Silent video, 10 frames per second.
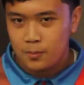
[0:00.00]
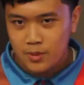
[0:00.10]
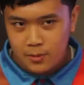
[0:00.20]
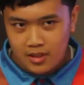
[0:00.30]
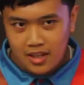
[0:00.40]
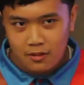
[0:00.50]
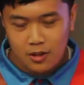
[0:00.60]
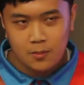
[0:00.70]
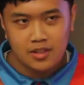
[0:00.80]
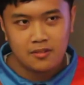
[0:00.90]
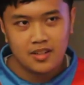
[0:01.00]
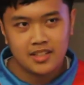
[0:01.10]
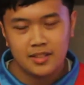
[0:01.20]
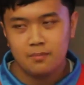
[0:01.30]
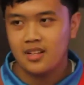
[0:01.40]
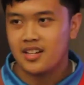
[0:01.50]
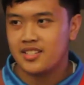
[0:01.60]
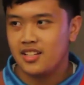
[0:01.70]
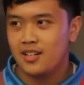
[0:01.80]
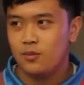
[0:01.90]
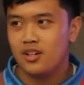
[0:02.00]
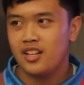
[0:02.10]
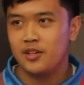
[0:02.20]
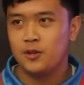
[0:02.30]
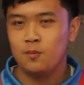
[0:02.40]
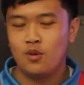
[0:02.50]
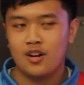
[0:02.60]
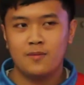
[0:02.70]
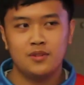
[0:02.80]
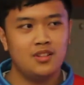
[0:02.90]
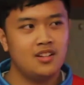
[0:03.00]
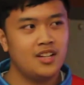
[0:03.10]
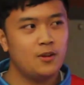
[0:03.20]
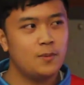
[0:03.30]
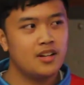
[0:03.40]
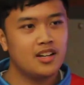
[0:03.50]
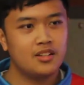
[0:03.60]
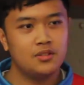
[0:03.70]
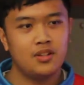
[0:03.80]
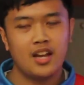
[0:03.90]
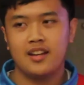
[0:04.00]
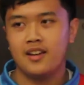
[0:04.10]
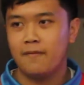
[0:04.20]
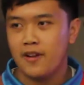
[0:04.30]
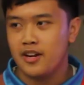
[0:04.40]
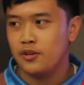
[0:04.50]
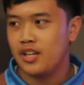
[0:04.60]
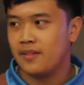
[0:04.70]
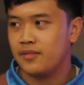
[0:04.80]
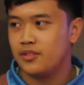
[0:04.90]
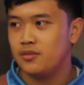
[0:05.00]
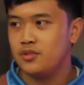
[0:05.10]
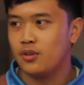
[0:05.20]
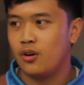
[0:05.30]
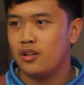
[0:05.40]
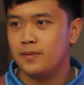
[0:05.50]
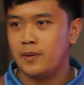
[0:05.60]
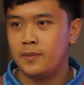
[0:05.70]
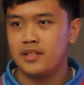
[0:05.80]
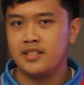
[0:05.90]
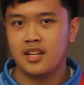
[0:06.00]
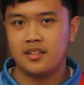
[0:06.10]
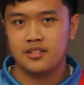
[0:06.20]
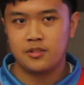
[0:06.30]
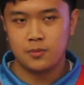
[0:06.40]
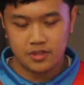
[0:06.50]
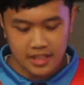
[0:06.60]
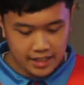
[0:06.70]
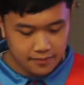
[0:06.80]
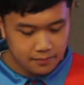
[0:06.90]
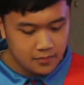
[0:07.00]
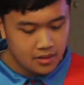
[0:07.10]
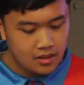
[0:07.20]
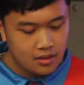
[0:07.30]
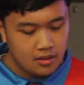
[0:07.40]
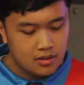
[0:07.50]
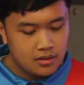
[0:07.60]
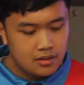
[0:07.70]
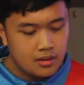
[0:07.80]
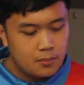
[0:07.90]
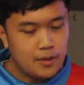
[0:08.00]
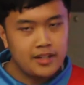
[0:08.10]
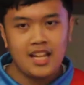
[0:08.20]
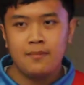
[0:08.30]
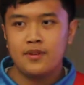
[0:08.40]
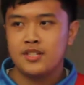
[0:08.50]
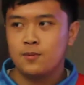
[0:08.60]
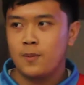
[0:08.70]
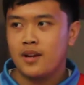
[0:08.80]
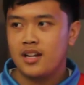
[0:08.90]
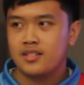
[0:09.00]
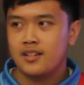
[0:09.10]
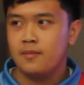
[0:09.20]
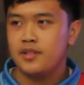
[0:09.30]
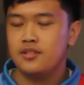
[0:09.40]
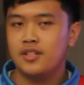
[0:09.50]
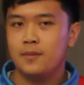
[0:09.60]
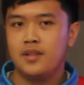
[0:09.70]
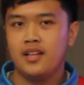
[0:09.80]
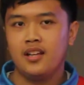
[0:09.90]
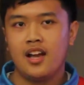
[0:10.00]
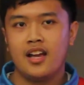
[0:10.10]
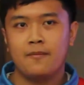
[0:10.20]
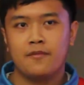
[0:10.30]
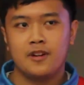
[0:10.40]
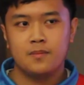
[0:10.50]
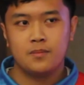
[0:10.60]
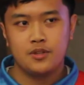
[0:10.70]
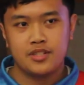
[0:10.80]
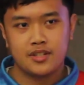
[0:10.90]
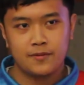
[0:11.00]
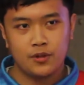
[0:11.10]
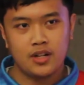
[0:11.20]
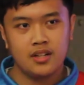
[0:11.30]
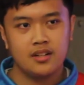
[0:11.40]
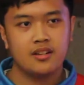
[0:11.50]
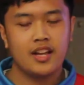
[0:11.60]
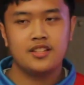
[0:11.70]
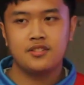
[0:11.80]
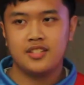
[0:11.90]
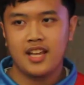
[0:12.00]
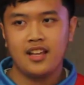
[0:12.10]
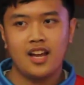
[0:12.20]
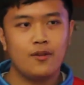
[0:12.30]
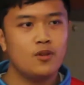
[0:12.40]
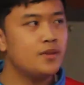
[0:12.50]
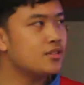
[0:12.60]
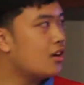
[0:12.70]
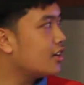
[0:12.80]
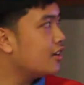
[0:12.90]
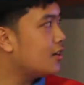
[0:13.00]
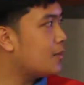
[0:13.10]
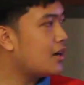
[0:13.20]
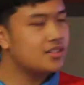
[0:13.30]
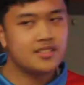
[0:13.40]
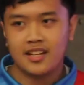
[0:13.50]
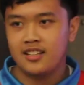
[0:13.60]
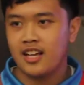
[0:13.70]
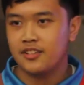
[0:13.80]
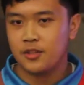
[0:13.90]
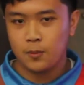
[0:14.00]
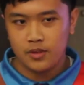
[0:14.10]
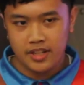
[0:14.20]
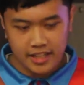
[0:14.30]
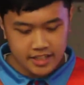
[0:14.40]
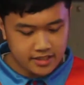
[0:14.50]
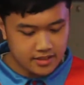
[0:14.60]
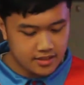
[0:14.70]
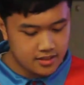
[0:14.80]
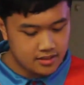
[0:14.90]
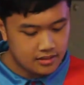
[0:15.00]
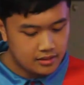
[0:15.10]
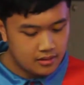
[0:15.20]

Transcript: Bismillahirrahmanirrahim. Assalamu alaikum wa rahmatullahi wa barakatuh, and a very good afternoon to all the people inside this room today. My name is Muhammad Asyraf bin Zulkipli. I am from U64, and today I will be talking about satellite communications.